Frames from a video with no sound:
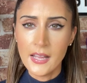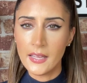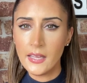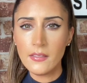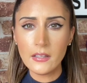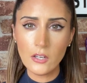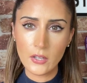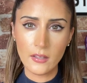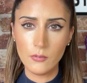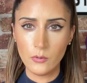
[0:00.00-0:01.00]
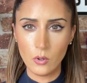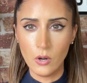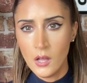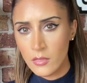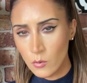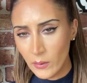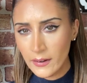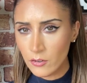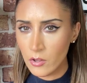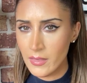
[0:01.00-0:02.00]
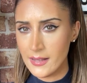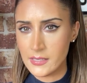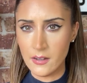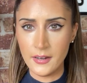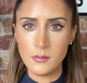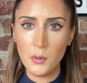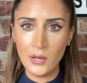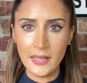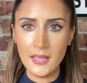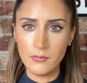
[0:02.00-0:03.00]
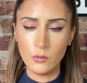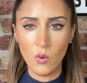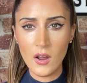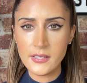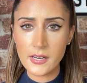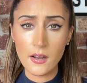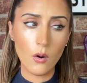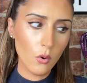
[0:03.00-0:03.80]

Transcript: either looking for the winger on that side pulling even wider